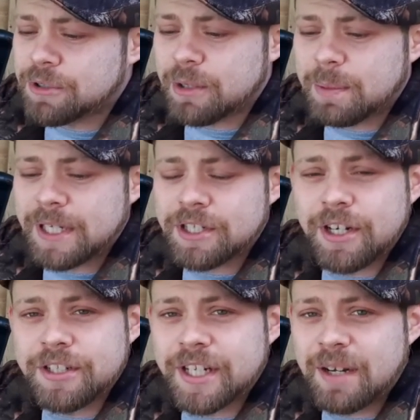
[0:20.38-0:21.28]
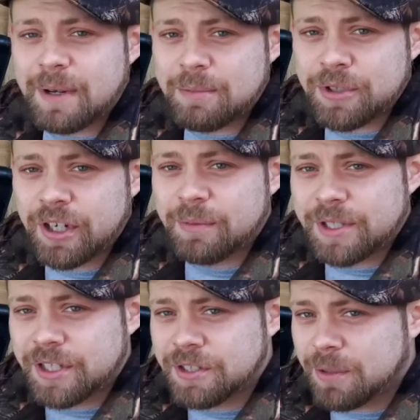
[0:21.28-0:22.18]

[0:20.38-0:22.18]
So please go to their website, which is